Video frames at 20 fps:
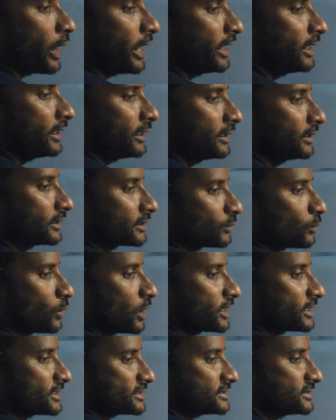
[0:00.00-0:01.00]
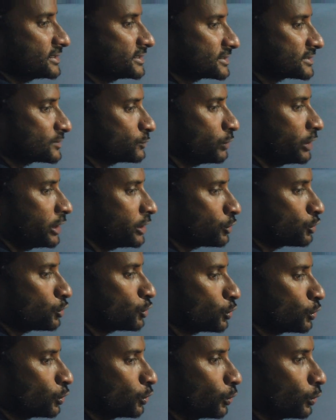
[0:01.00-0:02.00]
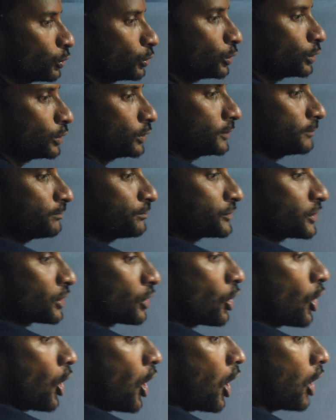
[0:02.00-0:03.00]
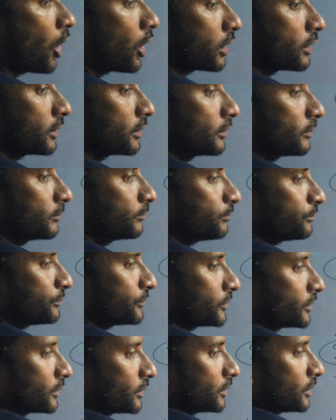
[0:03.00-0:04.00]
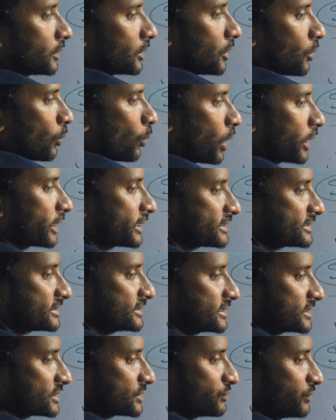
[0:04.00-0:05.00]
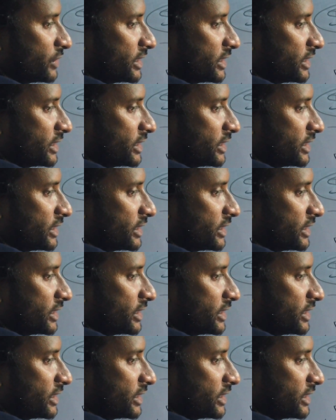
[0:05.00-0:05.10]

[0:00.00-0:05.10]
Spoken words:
went. What is this? V2. Gone. What is this?